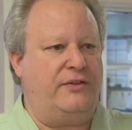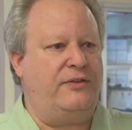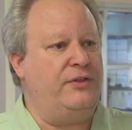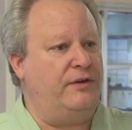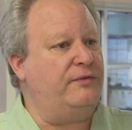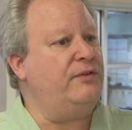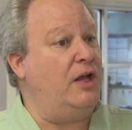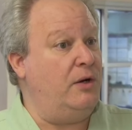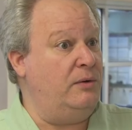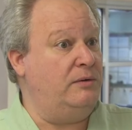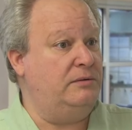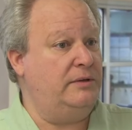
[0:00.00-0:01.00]
The
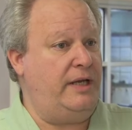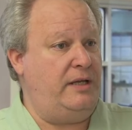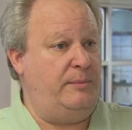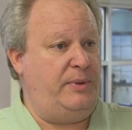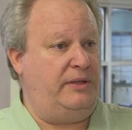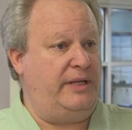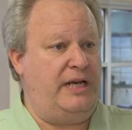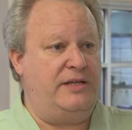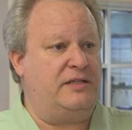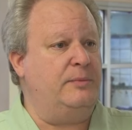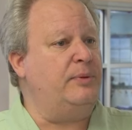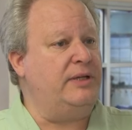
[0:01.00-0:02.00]
flow in the building
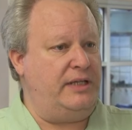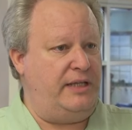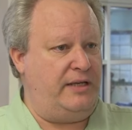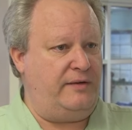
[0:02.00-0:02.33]
is completely